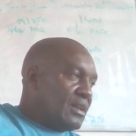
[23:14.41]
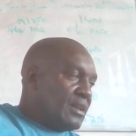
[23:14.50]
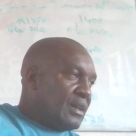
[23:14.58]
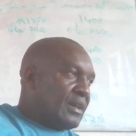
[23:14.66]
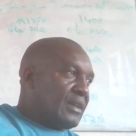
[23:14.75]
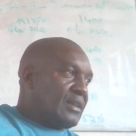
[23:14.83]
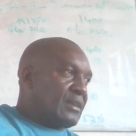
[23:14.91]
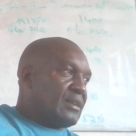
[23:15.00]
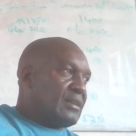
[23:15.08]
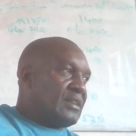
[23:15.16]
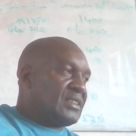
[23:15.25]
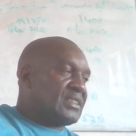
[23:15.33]

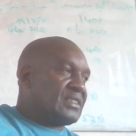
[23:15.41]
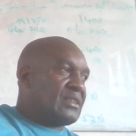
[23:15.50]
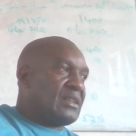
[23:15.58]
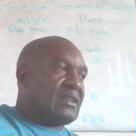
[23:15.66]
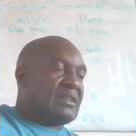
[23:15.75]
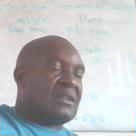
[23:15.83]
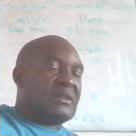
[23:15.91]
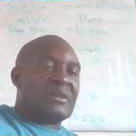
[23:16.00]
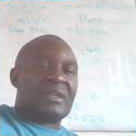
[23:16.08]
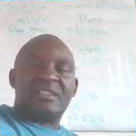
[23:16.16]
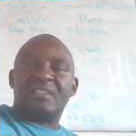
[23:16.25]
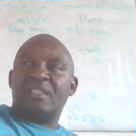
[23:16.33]
like let's
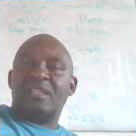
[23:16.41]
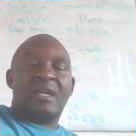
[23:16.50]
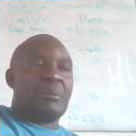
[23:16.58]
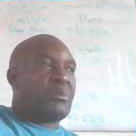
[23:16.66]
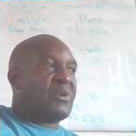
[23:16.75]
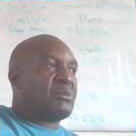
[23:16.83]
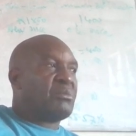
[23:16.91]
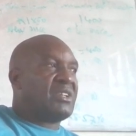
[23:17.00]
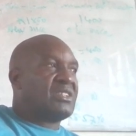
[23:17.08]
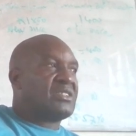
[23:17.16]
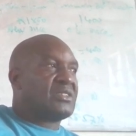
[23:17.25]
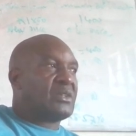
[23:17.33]
look at the
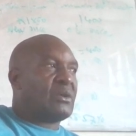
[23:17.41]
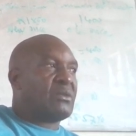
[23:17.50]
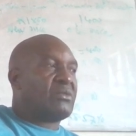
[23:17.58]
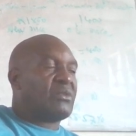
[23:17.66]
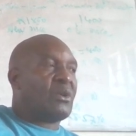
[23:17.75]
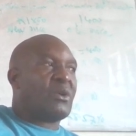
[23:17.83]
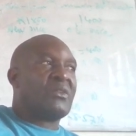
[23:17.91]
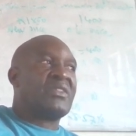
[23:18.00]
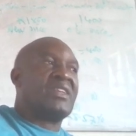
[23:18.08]
appointment of or